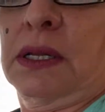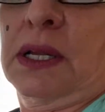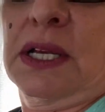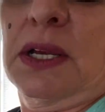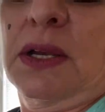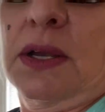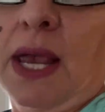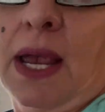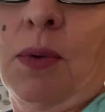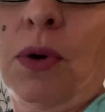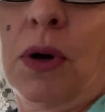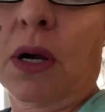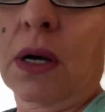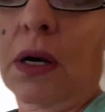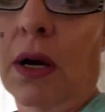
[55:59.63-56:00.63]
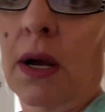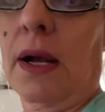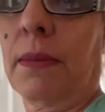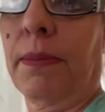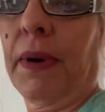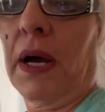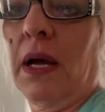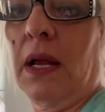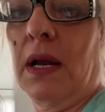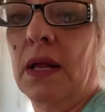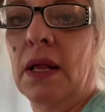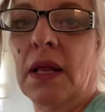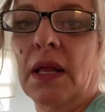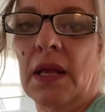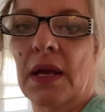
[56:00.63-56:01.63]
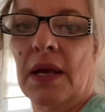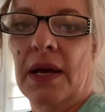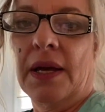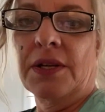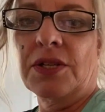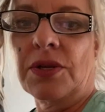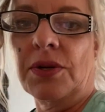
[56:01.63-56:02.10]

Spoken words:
Like you can't work a crock pot. I just don't